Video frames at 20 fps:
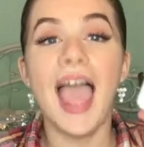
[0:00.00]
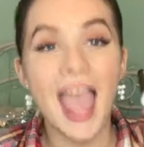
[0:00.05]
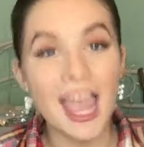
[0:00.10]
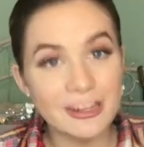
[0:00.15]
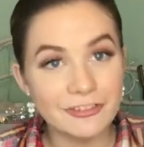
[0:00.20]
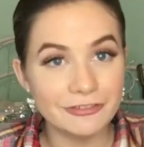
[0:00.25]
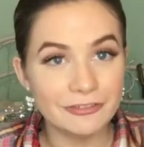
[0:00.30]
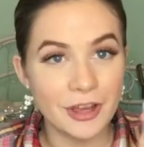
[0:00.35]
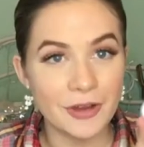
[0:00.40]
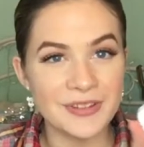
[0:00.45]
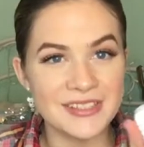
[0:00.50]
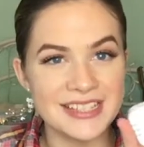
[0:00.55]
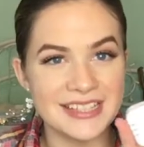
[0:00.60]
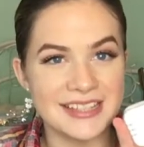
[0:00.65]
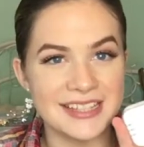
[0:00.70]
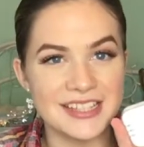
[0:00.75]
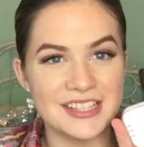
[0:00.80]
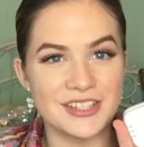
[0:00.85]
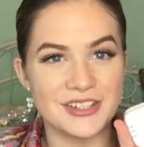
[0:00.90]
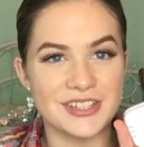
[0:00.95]
headphones,
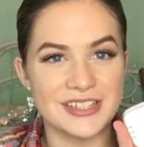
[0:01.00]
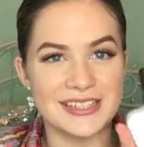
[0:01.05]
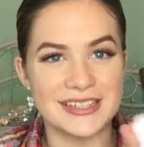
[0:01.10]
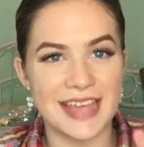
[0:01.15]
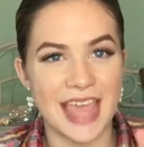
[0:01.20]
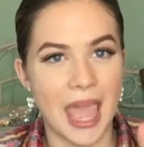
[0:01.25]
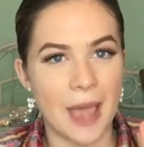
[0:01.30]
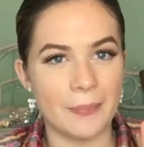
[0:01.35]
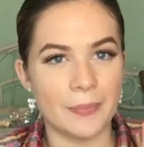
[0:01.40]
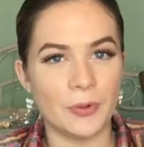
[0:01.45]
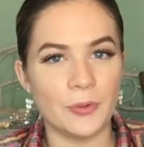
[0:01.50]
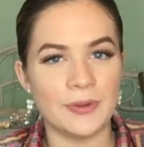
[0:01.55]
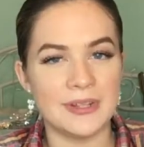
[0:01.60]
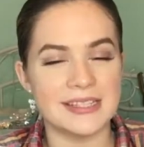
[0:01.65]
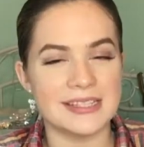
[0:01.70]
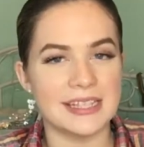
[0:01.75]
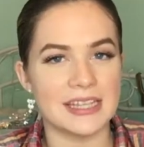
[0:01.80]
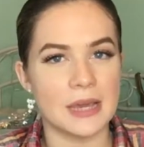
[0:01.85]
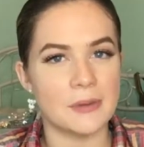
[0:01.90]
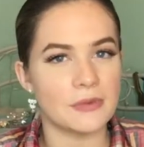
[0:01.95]
and these are just the Apple
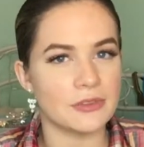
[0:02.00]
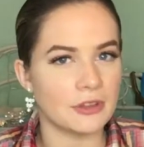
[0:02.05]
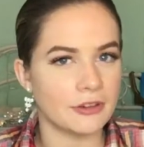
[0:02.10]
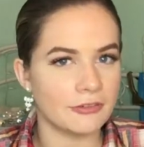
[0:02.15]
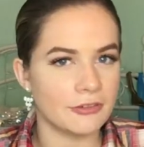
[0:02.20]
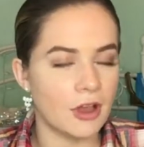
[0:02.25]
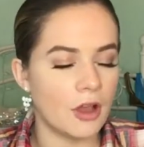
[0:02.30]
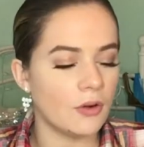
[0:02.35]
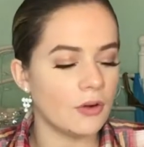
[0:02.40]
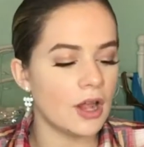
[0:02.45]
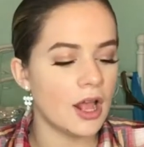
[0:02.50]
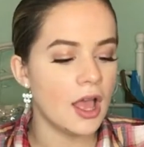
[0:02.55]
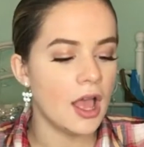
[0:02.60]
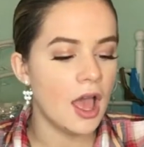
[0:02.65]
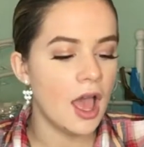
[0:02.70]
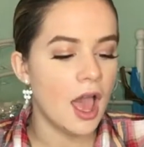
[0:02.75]
ones that come with your phone.